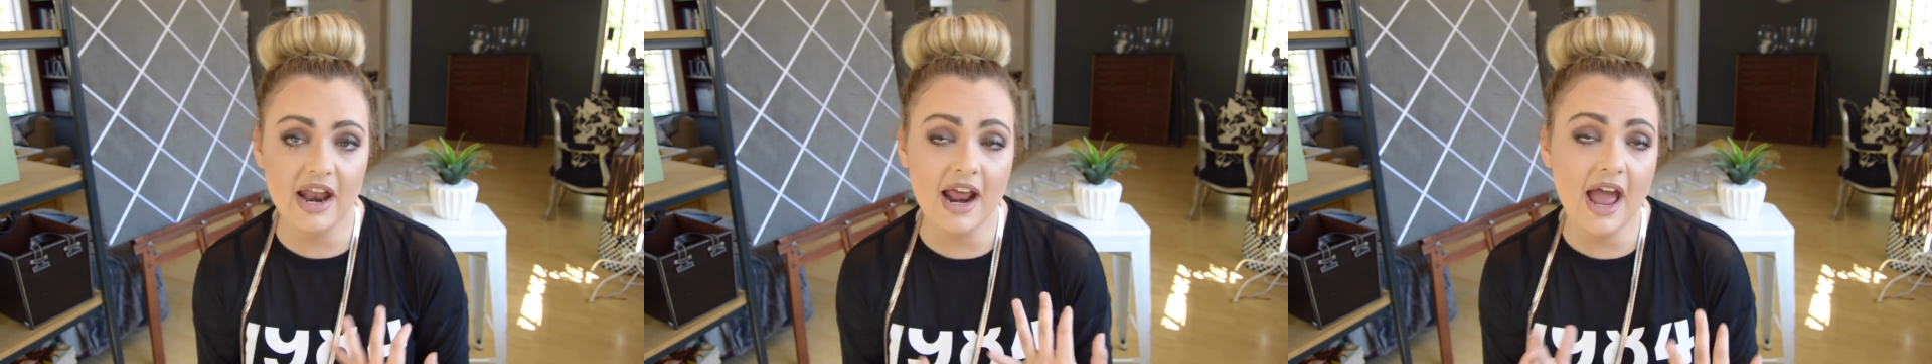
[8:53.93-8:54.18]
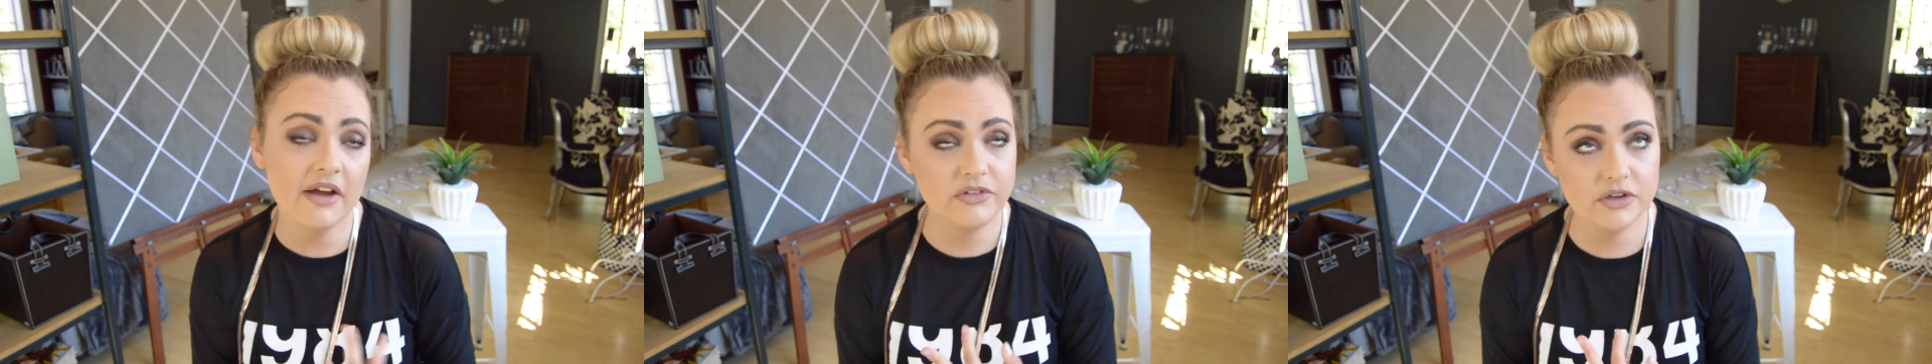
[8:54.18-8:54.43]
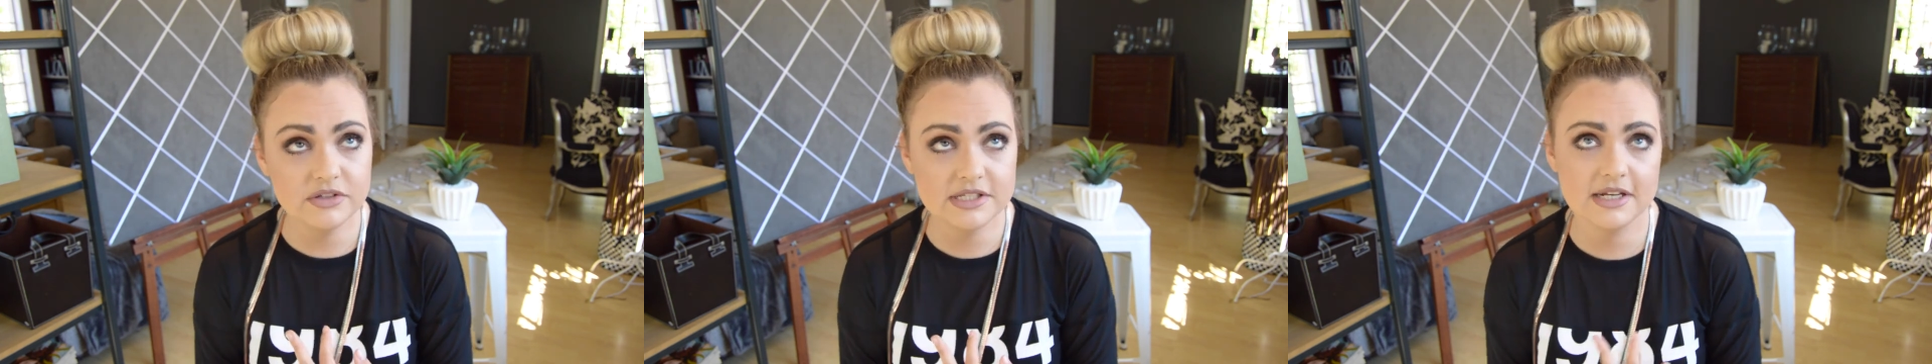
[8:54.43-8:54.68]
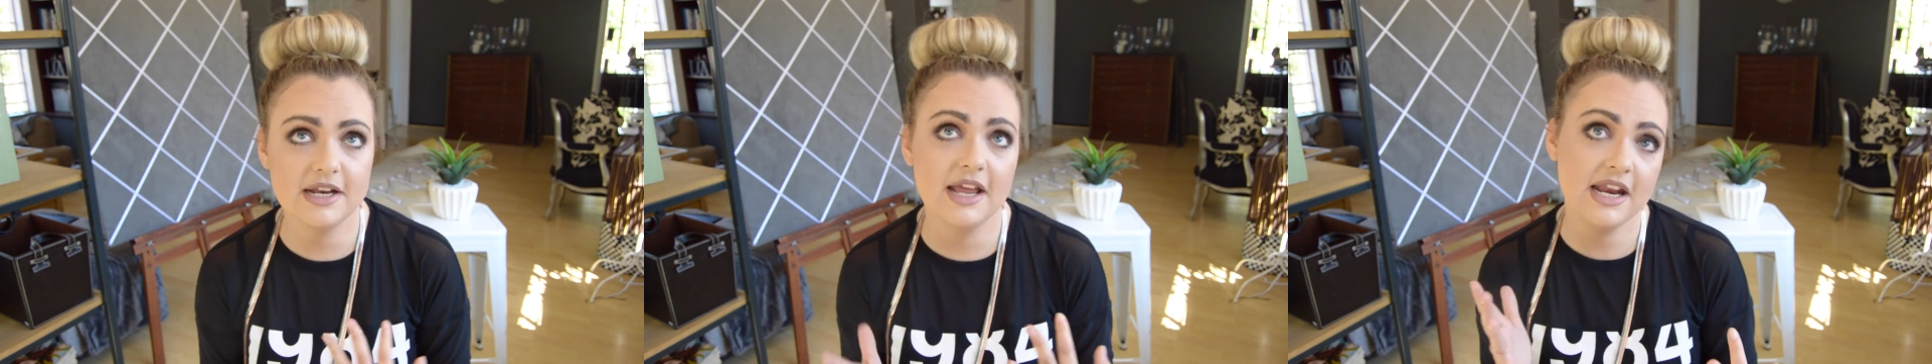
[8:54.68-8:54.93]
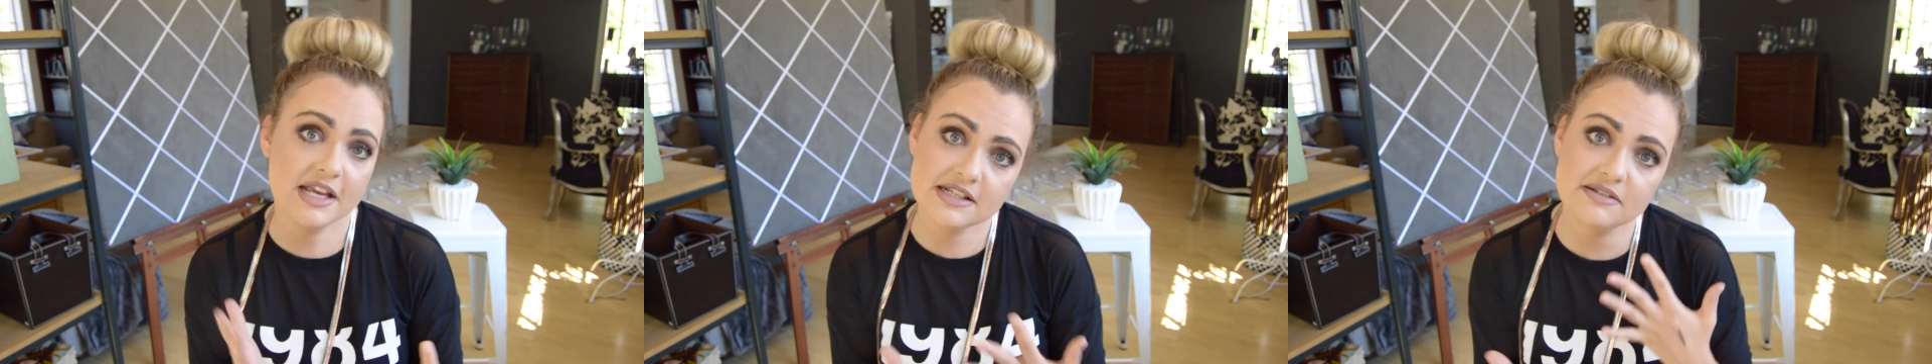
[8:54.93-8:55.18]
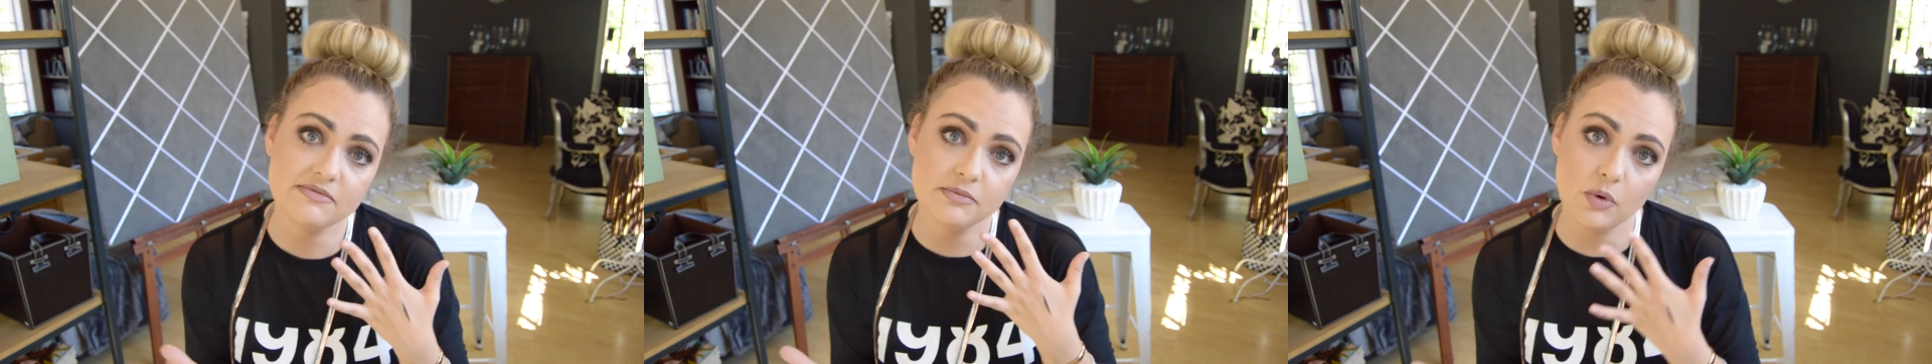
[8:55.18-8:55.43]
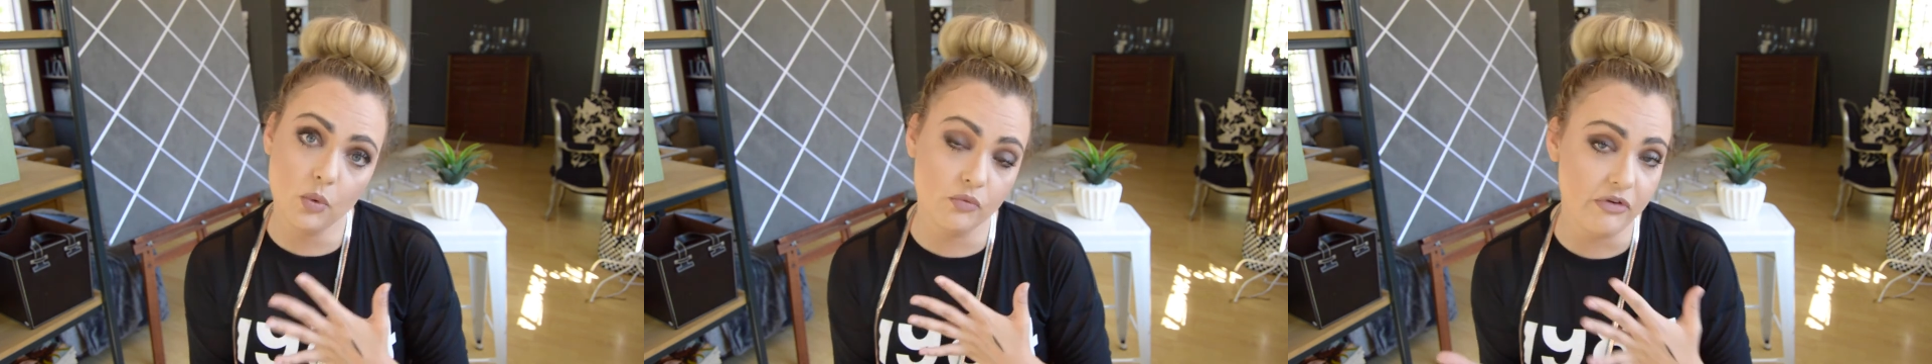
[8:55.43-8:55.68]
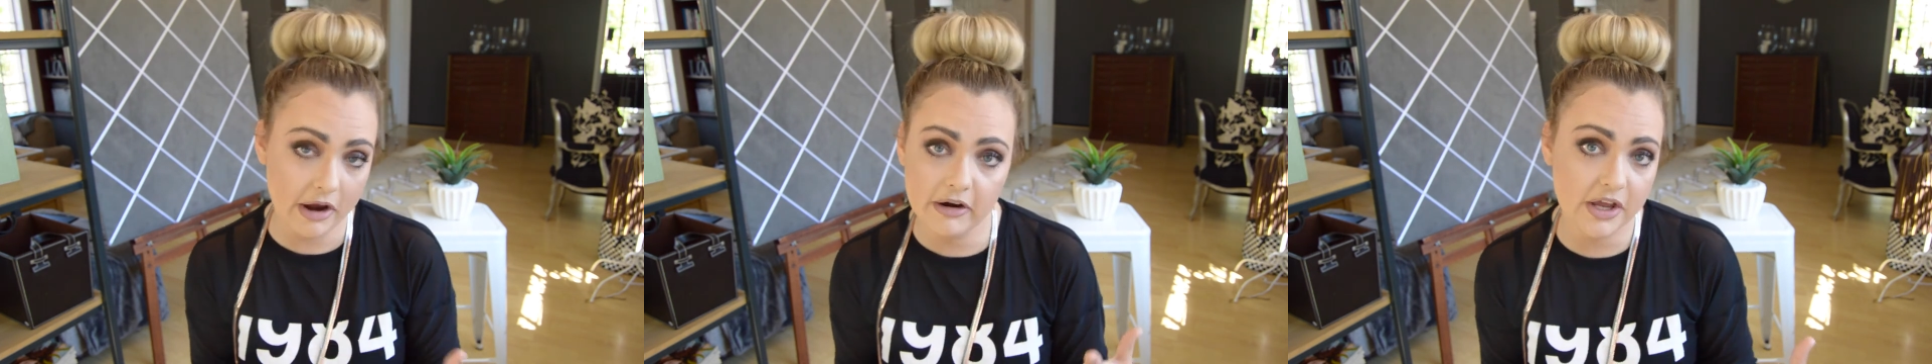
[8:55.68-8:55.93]
and I have used it. It is
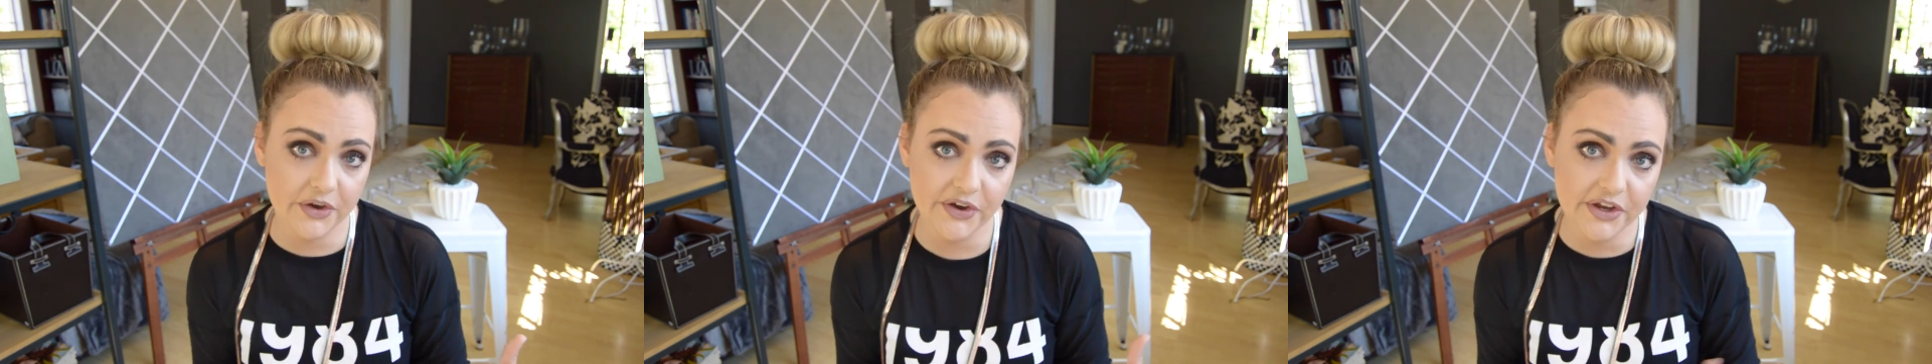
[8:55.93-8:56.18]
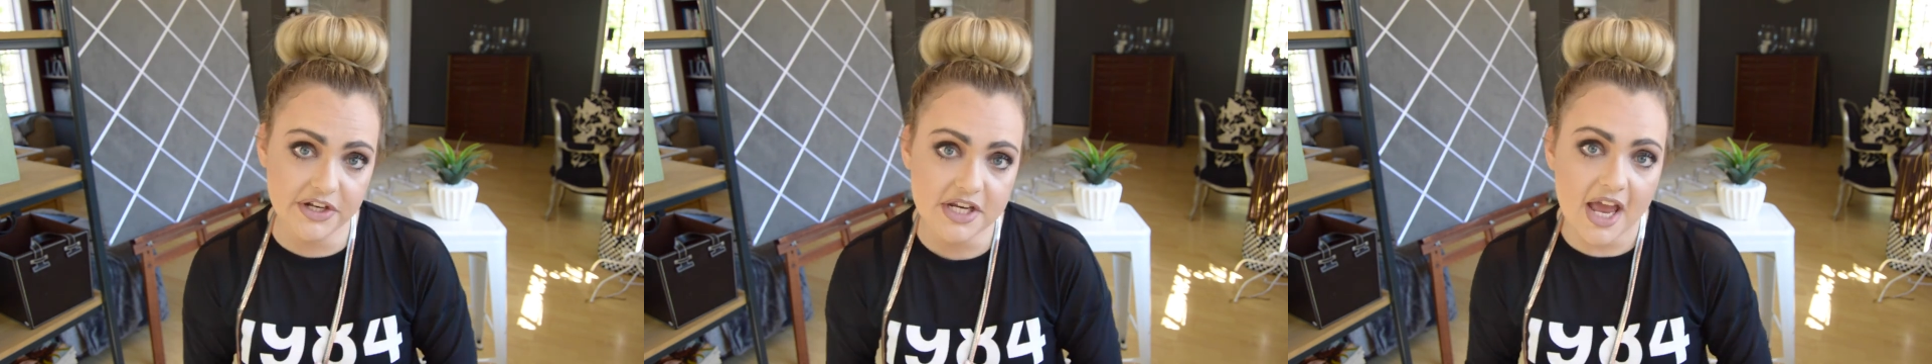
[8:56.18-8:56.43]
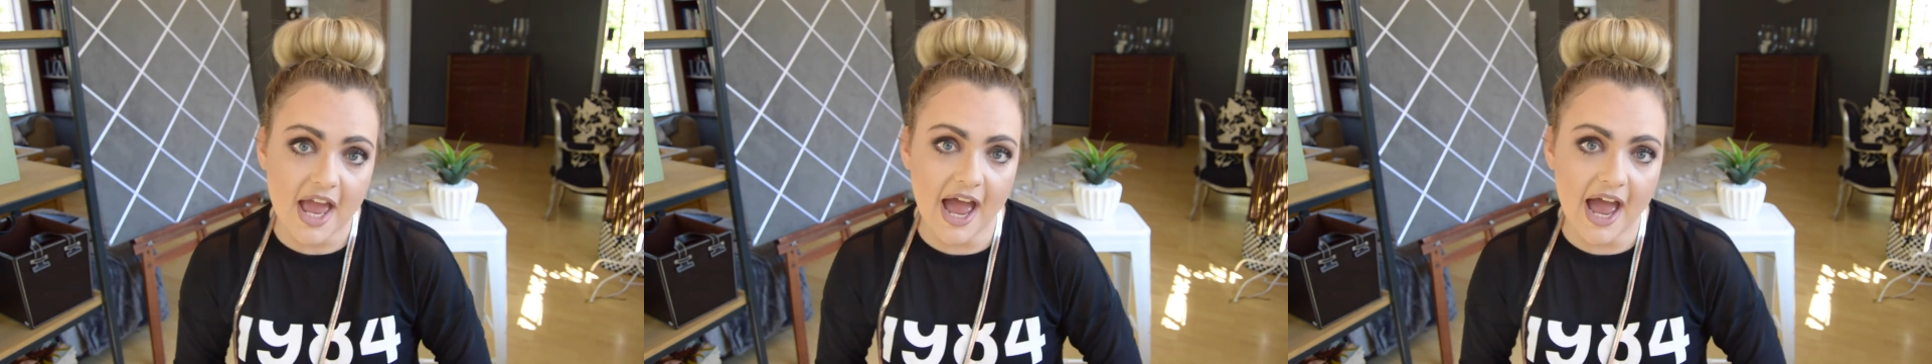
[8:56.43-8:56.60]
very good.